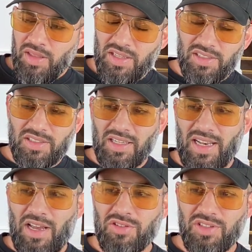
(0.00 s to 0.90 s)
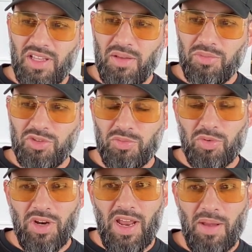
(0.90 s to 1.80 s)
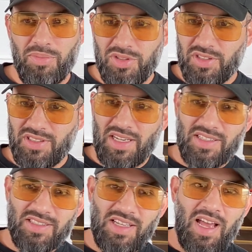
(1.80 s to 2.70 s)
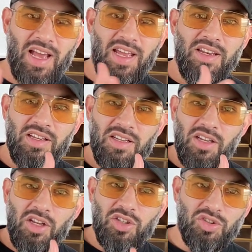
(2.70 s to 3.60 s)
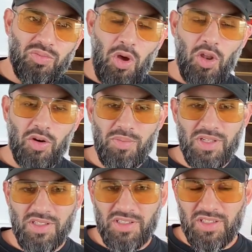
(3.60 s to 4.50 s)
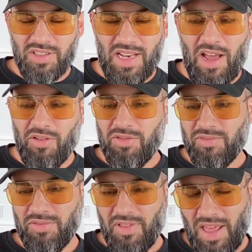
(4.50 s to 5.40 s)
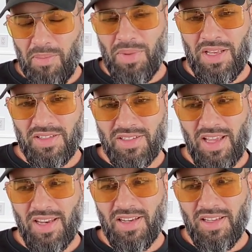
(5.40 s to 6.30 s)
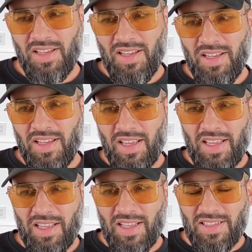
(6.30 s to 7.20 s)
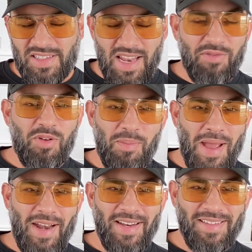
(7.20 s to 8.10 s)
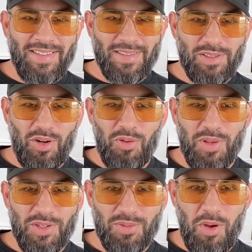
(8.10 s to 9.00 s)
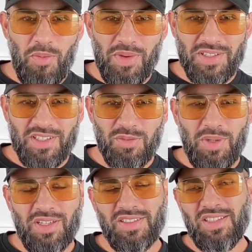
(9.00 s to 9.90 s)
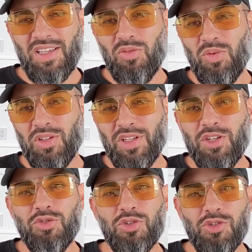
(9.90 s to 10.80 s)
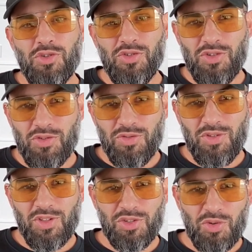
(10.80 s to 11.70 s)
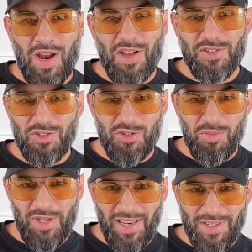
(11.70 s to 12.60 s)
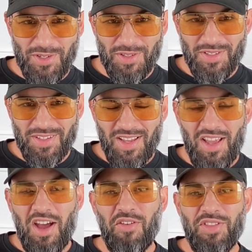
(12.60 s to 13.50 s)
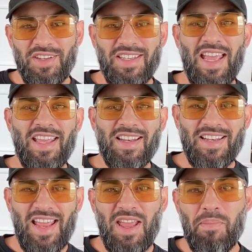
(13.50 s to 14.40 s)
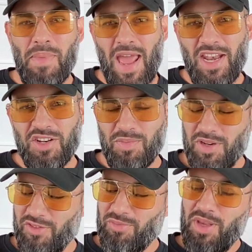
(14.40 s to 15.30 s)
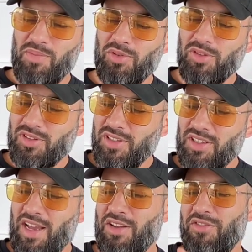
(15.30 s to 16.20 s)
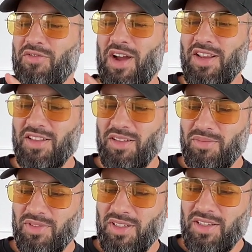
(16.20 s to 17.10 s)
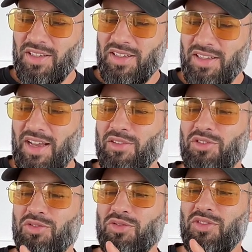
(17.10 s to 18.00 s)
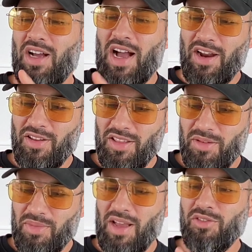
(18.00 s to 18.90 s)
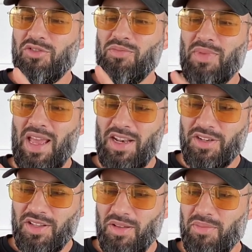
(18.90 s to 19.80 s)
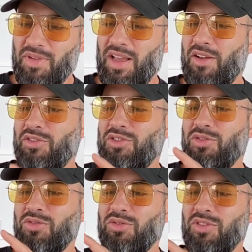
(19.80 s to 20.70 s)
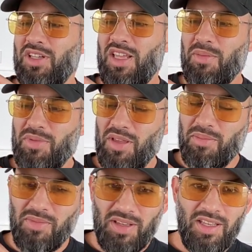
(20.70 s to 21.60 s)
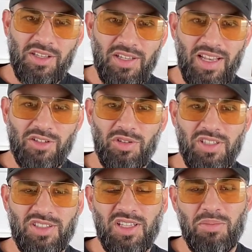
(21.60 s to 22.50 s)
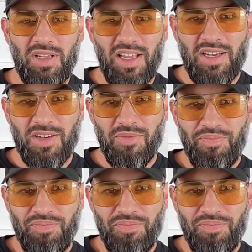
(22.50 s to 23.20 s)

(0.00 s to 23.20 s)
This allows them to perhaps set aside smaller businesses. Now, that being said, it's never a bad idea to start with a small business because it will introduce you to the trials and tribulations of the day-to-day management of people, how to find them, how to hire them, how to manage them, how to keep them intellectually stimulated,